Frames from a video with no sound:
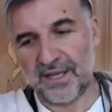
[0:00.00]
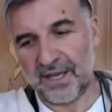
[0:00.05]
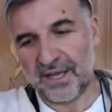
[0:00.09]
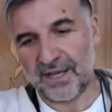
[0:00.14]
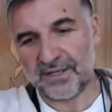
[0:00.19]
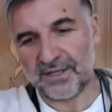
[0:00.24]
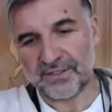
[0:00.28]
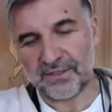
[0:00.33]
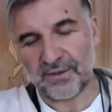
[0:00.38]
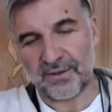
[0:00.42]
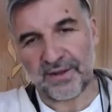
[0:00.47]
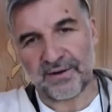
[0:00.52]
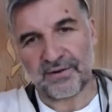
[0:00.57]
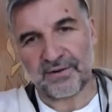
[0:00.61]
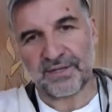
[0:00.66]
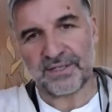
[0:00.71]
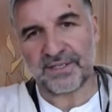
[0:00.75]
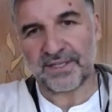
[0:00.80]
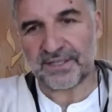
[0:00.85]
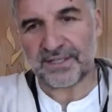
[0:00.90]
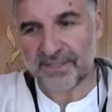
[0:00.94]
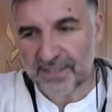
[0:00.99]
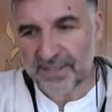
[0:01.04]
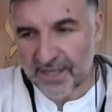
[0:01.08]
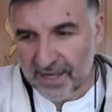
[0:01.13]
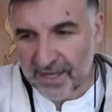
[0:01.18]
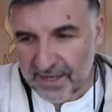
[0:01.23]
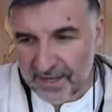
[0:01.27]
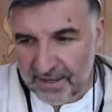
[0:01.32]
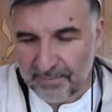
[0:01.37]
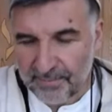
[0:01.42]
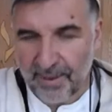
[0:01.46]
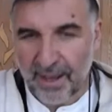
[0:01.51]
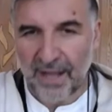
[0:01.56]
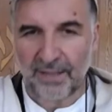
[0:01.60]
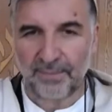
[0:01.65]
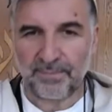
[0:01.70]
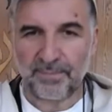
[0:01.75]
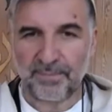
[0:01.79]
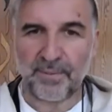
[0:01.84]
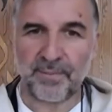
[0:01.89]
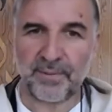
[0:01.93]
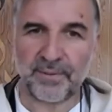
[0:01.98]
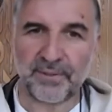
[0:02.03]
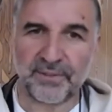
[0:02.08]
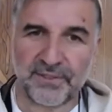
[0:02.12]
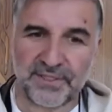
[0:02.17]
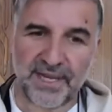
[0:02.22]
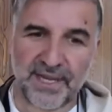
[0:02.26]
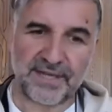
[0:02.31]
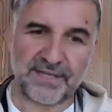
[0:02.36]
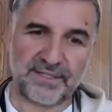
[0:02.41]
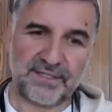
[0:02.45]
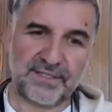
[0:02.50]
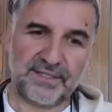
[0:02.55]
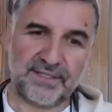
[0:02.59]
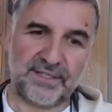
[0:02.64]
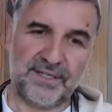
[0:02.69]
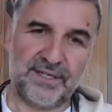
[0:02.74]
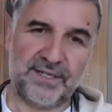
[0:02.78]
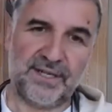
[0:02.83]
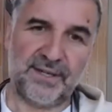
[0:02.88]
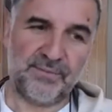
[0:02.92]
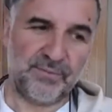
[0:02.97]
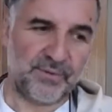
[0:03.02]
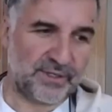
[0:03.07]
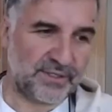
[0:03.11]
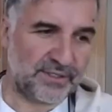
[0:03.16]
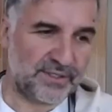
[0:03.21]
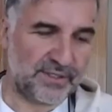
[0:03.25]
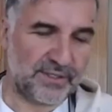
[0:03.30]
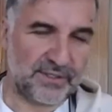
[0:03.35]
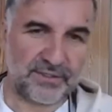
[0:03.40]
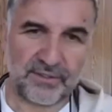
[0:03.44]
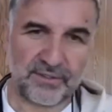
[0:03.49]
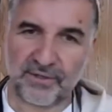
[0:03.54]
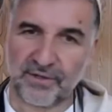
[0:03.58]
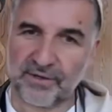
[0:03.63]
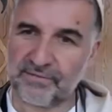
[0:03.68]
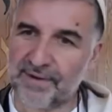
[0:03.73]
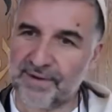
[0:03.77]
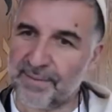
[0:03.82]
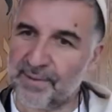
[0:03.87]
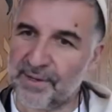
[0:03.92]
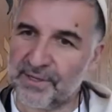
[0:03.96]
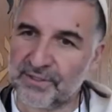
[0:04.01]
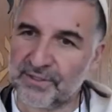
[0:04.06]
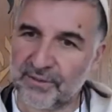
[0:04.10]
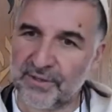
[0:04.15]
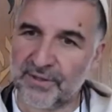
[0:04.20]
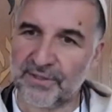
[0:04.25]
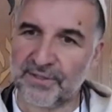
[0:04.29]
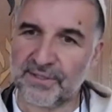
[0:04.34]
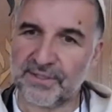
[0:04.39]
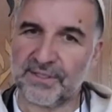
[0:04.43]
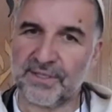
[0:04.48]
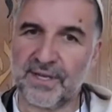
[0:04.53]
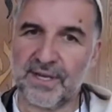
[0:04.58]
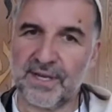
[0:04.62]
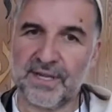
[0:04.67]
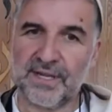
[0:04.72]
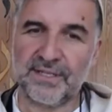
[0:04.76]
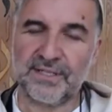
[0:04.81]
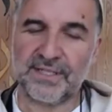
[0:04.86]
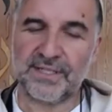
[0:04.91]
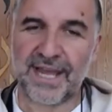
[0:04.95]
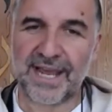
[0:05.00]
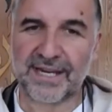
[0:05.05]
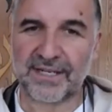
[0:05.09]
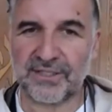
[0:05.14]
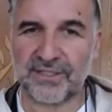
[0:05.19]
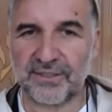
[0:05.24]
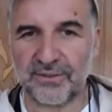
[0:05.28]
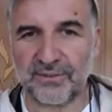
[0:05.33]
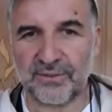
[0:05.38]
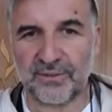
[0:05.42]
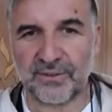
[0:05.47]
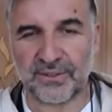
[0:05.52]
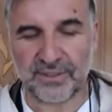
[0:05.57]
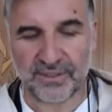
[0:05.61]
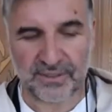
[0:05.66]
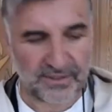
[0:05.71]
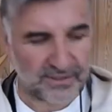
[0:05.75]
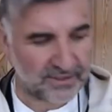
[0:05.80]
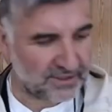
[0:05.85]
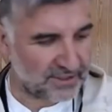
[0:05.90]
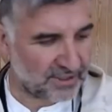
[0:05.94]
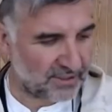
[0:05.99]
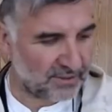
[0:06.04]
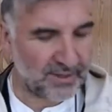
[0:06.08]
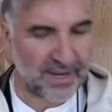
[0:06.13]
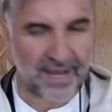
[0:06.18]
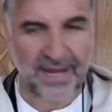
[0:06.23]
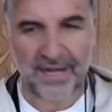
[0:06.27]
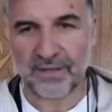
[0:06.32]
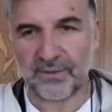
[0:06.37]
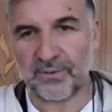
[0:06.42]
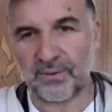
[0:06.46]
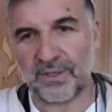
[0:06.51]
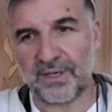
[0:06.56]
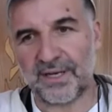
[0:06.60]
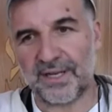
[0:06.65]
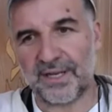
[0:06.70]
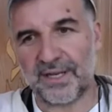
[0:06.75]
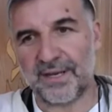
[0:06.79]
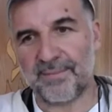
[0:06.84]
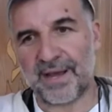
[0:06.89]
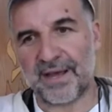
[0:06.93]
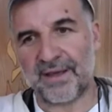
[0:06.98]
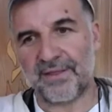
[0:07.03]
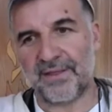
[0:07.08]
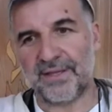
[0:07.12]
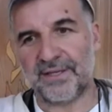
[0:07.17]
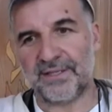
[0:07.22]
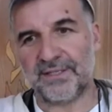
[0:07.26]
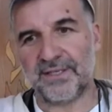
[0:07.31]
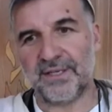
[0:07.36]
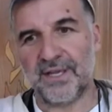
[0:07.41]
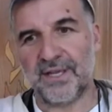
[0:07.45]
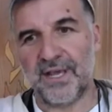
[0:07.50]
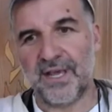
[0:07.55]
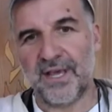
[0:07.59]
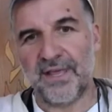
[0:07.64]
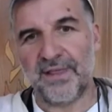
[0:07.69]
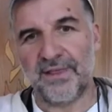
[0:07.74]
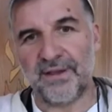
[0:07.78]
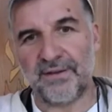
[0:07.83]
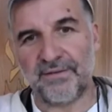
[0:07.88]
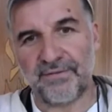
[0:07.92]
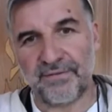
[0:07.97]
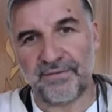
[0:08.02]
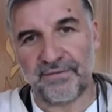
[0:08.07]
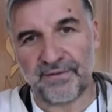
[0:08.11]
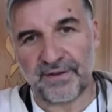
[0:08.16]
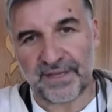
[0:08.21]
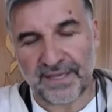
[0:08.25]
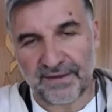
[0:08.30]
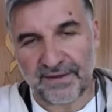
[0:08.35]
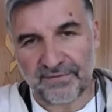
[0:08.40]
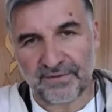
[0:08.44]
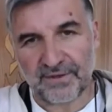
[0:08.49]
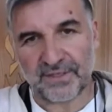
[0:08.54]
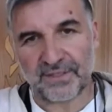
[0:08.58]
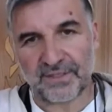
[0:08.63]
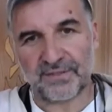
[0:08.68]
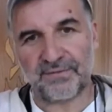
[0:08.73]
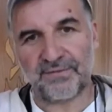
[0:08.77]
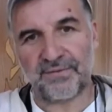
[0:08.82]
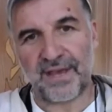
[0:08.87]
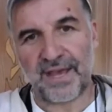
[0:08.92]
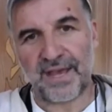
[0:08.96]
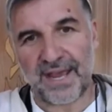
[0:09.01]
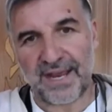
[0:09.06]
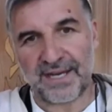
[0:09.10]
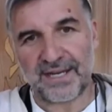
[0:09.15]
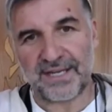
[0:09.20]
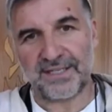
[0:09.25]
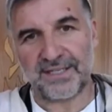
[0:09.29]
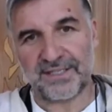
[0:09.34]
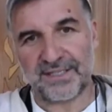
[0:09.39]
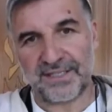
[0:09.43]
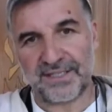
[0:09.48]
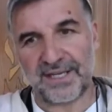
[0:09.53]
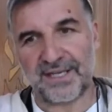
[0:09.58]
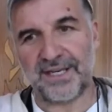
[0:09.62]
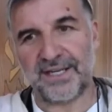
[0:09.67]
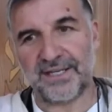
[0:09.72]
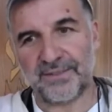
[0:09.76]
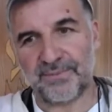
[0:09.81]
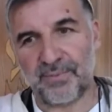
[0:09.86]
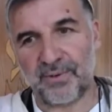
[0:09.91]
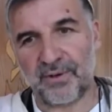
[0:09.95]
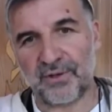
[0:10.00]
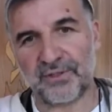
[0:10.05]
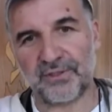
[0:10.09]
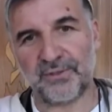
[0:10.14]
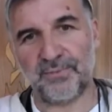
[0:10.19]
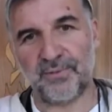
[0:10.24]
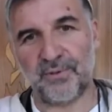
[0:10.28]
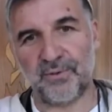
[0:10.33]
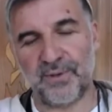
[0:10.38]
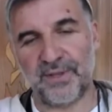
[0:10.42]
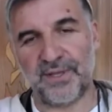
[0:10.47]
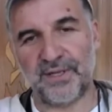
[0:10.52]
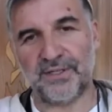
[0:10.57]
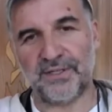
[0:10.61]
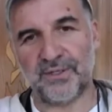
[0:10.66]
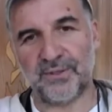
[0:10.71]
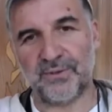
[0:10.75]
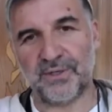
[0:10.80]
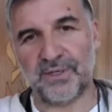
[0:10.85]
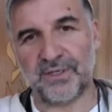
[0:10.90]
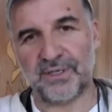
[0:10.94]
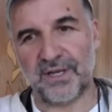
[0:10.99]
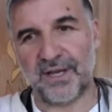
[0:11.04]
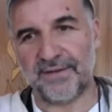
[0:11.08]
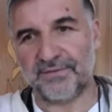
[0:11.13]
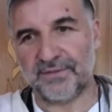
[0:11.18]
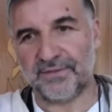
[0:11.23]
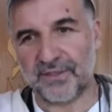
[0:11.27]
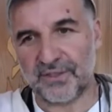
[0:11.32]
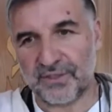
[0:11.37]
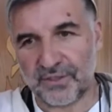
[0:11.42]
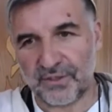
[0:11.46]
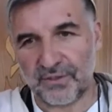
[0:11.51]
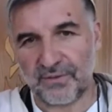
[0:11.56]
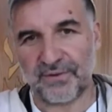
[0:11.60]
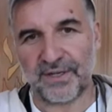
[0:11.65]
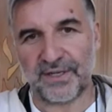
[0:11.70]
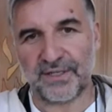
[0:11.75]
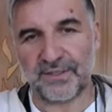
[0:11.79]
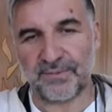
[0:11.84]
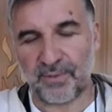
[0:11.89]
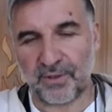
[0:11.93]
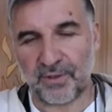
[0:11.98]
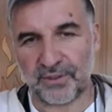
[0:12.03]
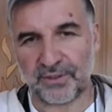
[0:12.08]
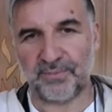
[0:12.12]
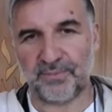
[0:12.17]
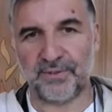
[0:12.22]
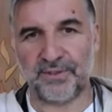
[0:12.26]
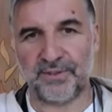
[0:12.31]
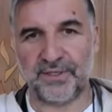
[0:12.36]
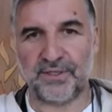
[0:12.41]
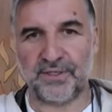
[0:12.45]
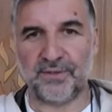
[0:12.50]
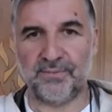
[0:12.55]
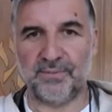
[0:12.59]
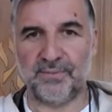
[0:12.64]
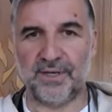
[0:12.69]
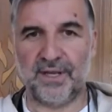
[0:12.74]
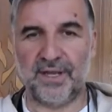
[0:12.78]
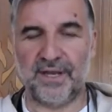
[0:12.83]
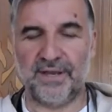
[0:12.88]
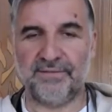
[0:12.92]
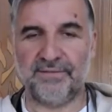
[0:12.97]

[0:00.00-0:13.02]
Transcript: And so there is this palpable sense in which the Torah, and Rabbi Jonathan Sachs talks so eloquently about this, that forgiveness for any sin is possible within Jewish life. Teshuvah is possible in human life.